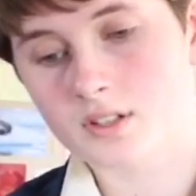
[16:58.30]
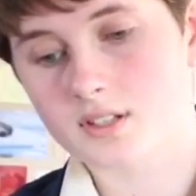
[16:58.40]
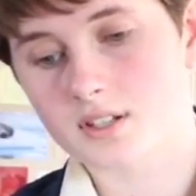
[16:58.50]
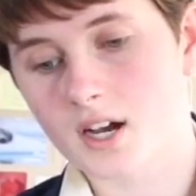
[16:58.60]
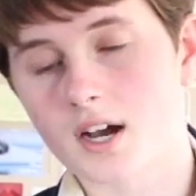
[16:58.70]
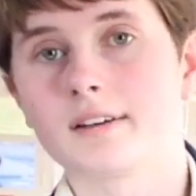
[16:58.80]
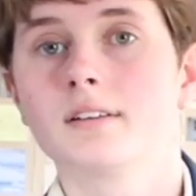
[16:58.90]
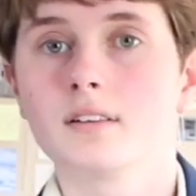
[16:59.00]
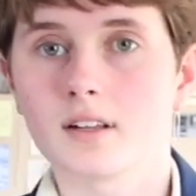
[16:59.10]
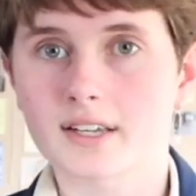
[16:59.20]
on his guitar
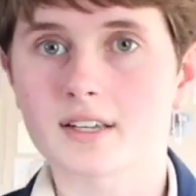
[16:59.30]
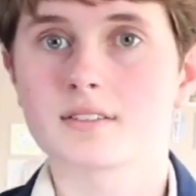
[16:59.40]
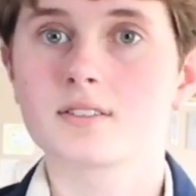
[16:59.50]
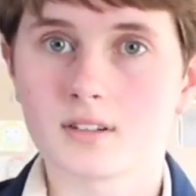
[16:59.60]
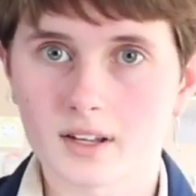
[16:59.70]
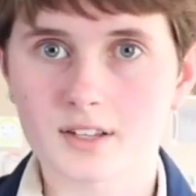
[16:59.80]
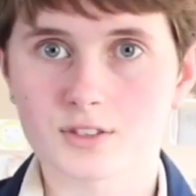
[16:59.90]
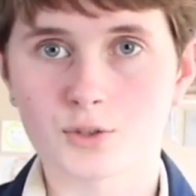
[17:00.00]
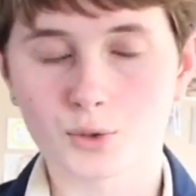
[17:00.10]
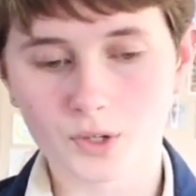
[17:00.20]
like it's
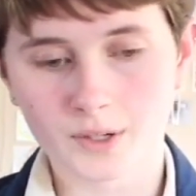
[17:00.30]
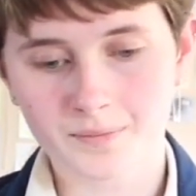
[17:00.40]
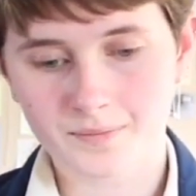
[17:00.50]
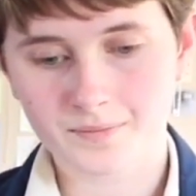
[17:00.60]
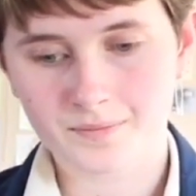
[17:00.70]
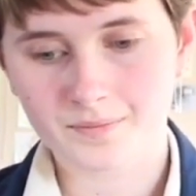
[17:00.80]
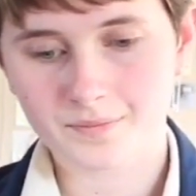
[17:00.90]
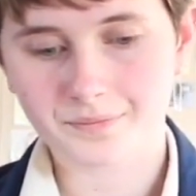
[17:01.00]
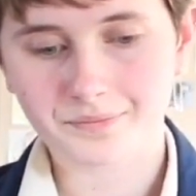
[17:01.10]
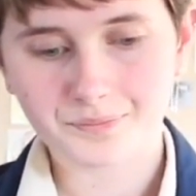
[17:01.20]
a door,
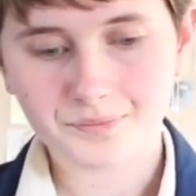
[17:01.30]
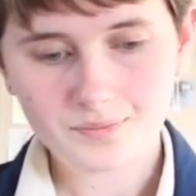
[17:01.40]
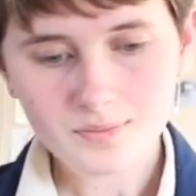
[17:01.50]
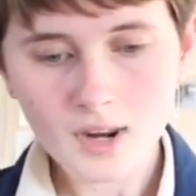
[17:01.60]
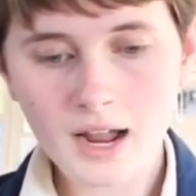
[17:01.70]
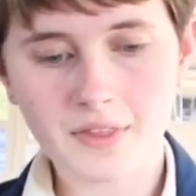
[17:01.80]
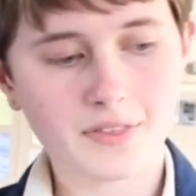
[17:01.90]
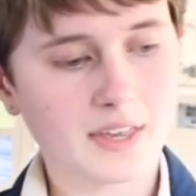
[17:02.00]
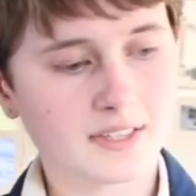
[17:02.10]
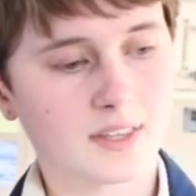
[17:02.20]
and
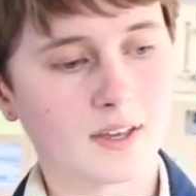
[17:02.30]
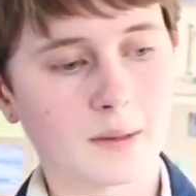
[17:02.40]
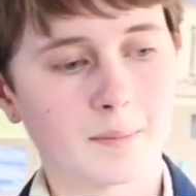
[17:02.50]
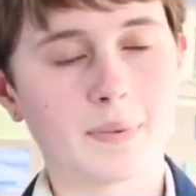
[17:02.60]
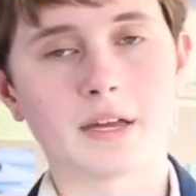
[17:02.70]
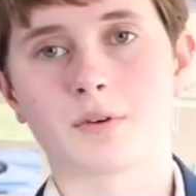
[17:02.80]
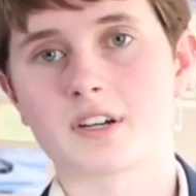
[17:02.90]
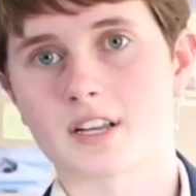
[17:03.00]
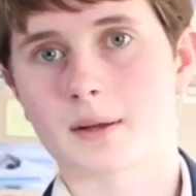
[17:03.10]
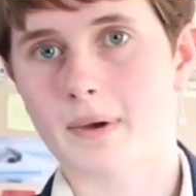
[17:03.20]
then there's the bit where
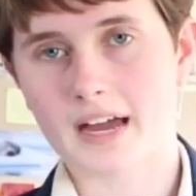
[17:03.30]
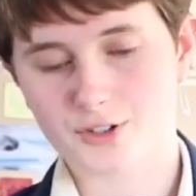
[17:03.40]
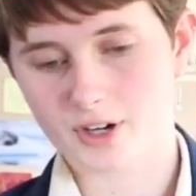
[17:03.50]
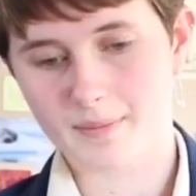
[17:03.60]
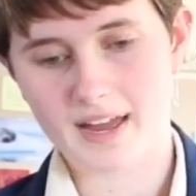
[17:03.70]
he's like, "Patrick,